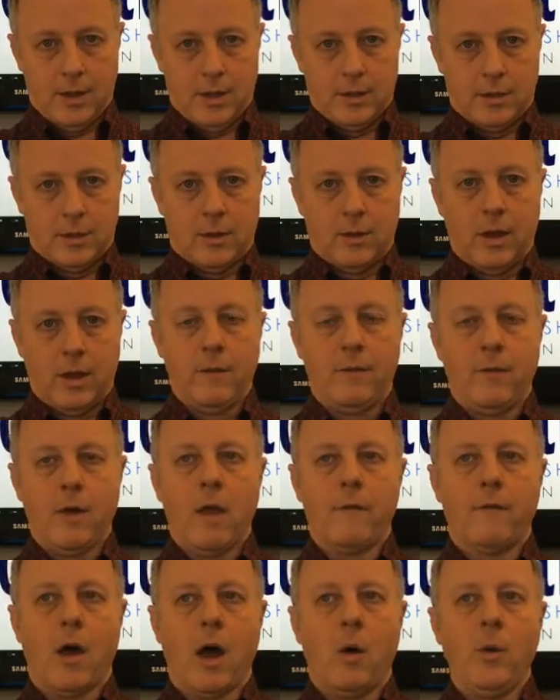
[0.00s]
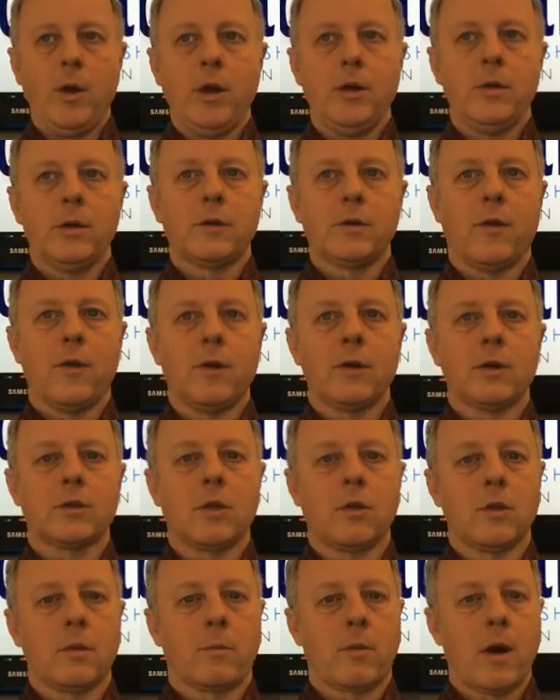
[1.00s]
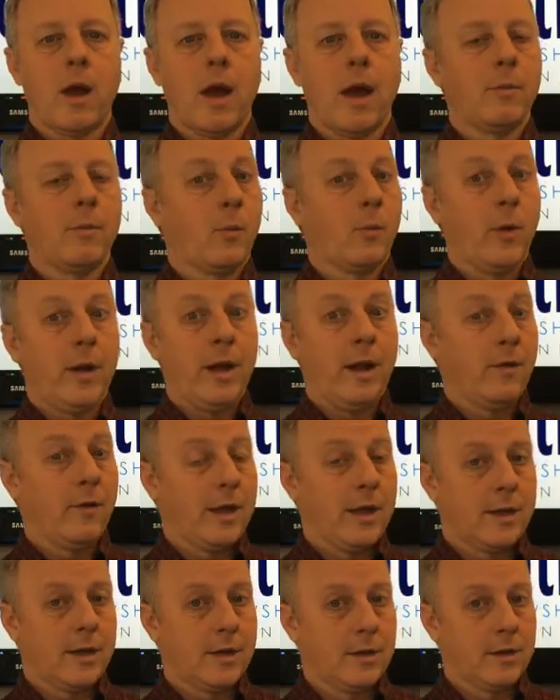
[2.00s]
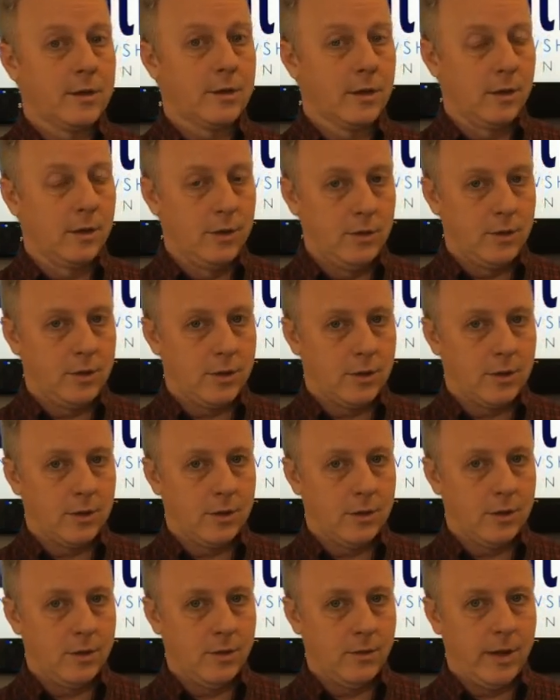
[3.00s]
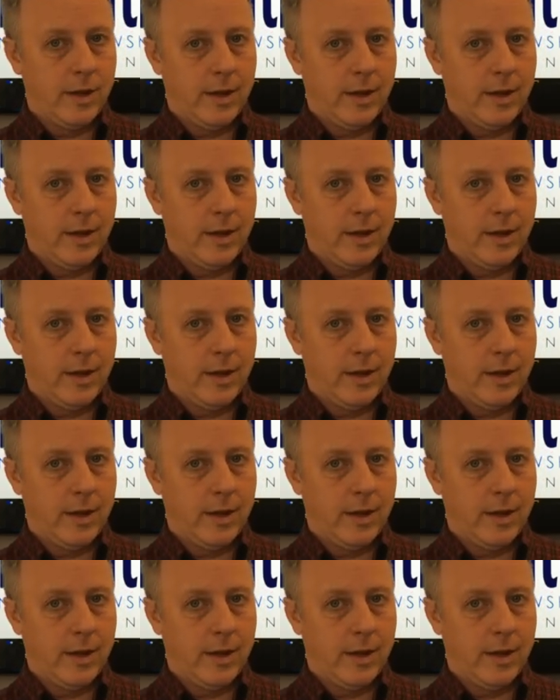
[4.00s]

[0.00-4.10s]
So if all we do is focus on the problem, we never get to the solution, do we?